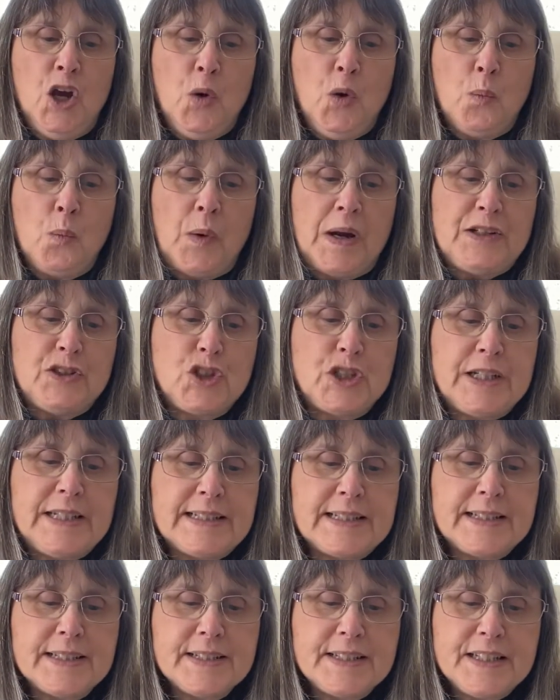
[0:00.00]
When
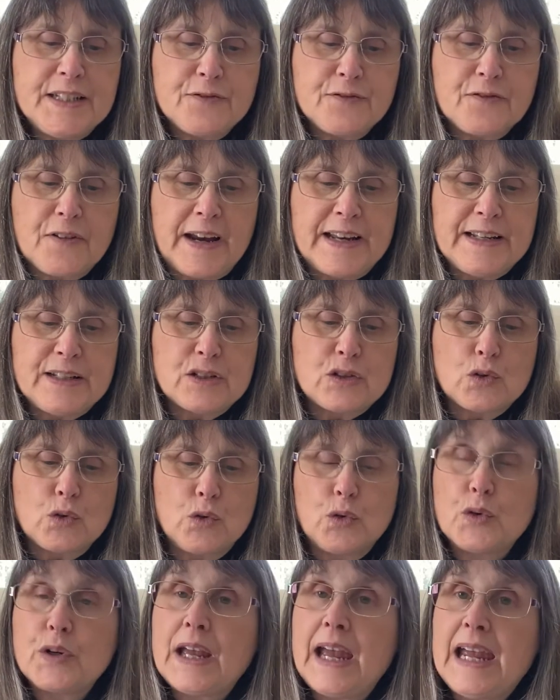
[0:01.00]
Jesus's friends
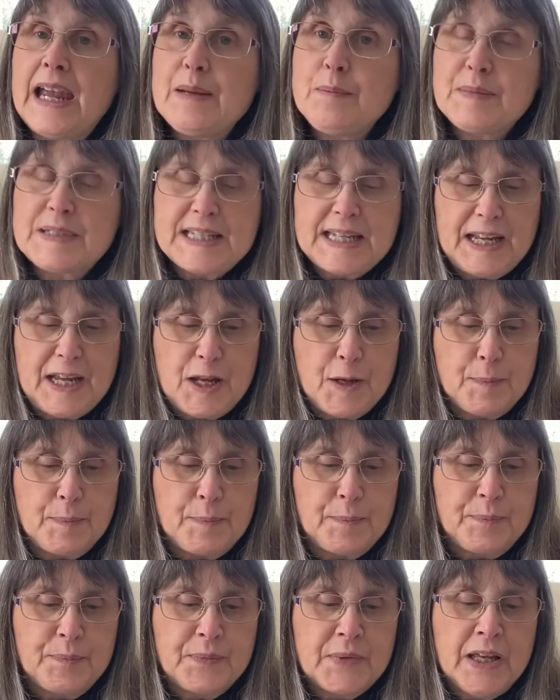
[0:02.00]
all came to
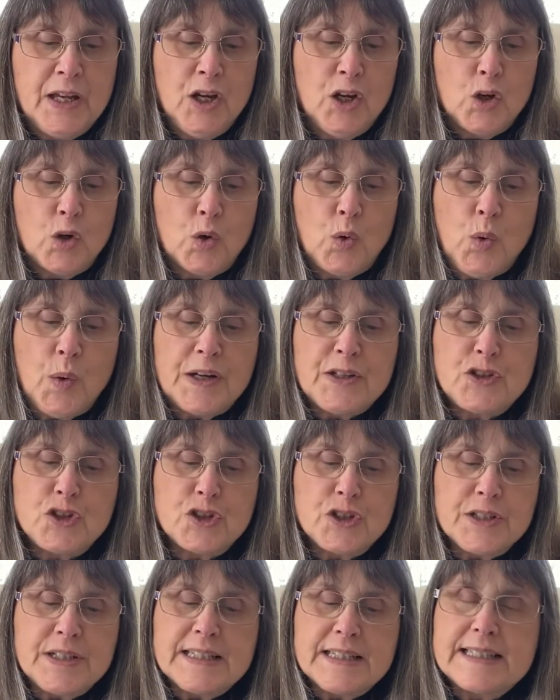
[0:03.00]
him,
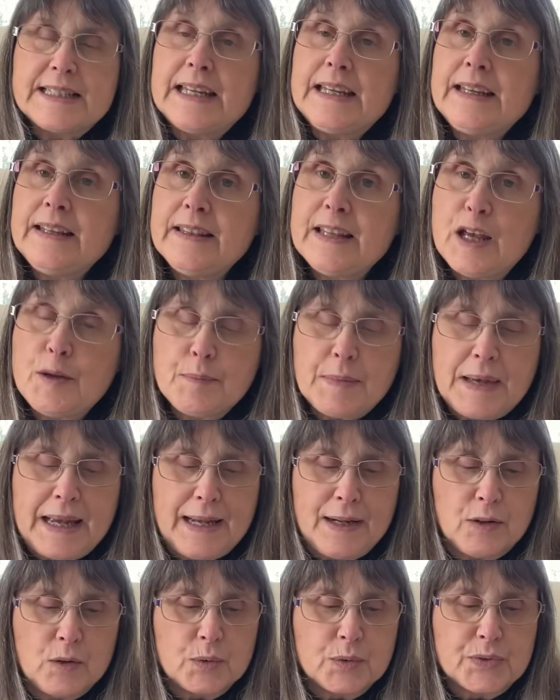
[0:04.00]
questions in their
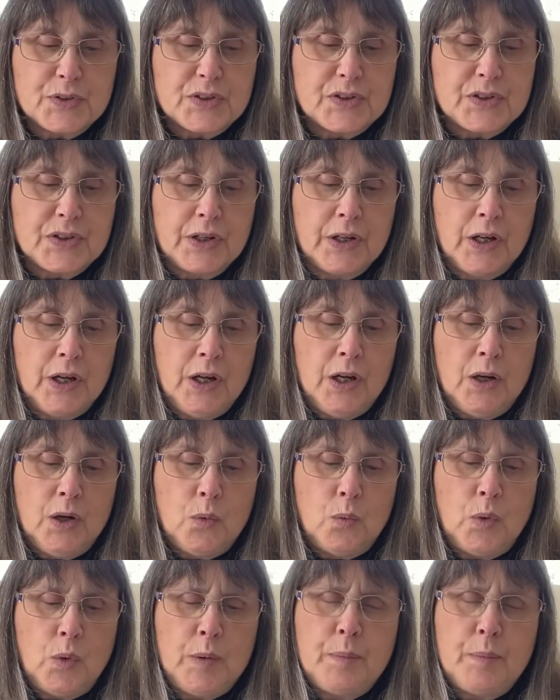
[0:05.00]
mouths, "We're